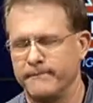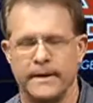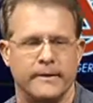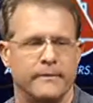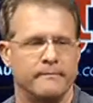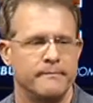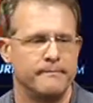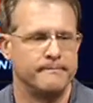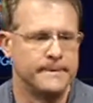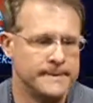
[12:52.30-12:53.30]
I don't,
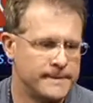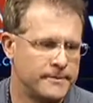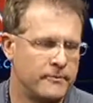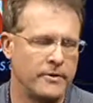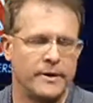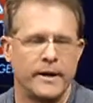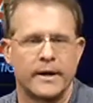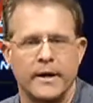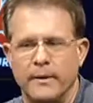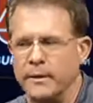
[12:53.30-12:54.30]
rather not
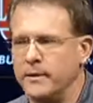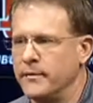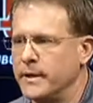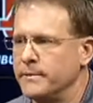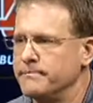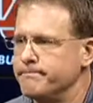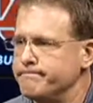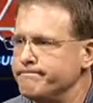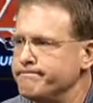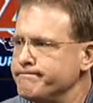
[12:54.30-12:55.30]
comment on that.
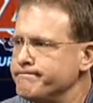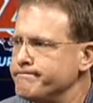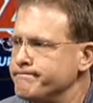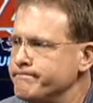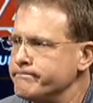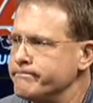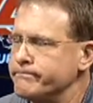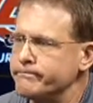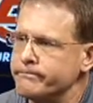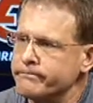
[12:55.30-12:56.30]
What have you learned
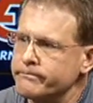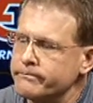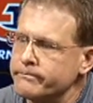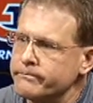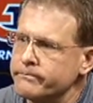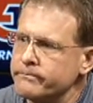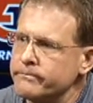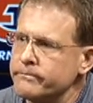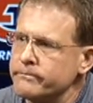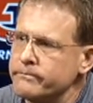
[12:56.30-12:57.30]
about
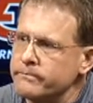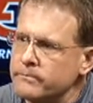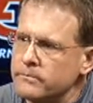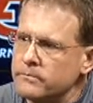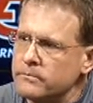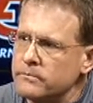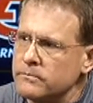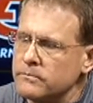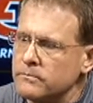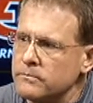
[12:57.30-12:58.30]
Jeremy Pruitt, the times you
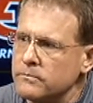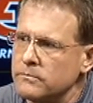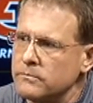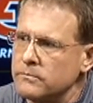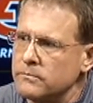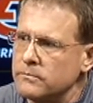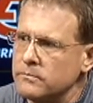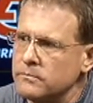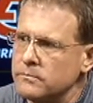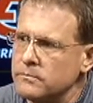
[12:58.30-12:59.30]
faced him and the
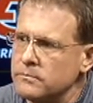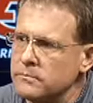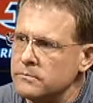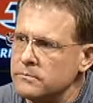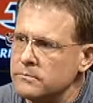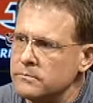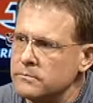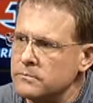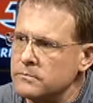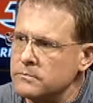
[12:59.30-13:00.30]
successes he's had?
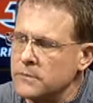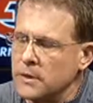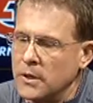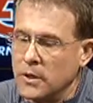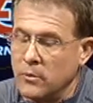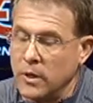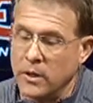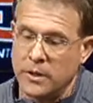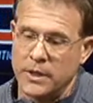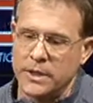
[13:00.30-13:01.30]

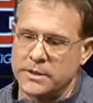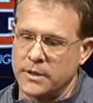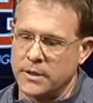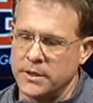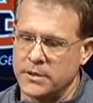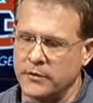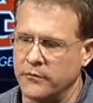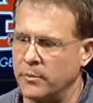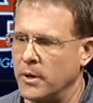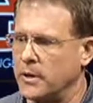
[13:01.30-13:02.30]
Well, he's a, he's a good
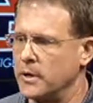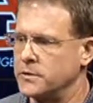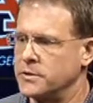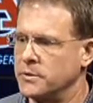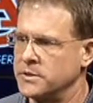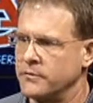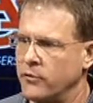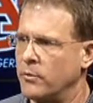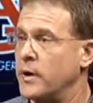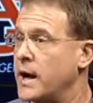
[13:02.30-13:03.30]
football coach. You know, he's a
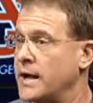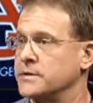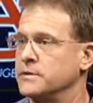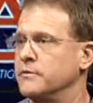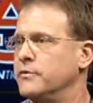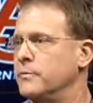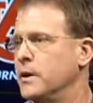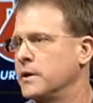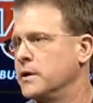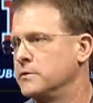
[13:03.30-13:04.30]
former high school
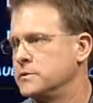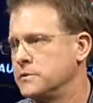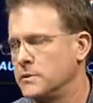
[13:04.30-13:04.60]
football coach.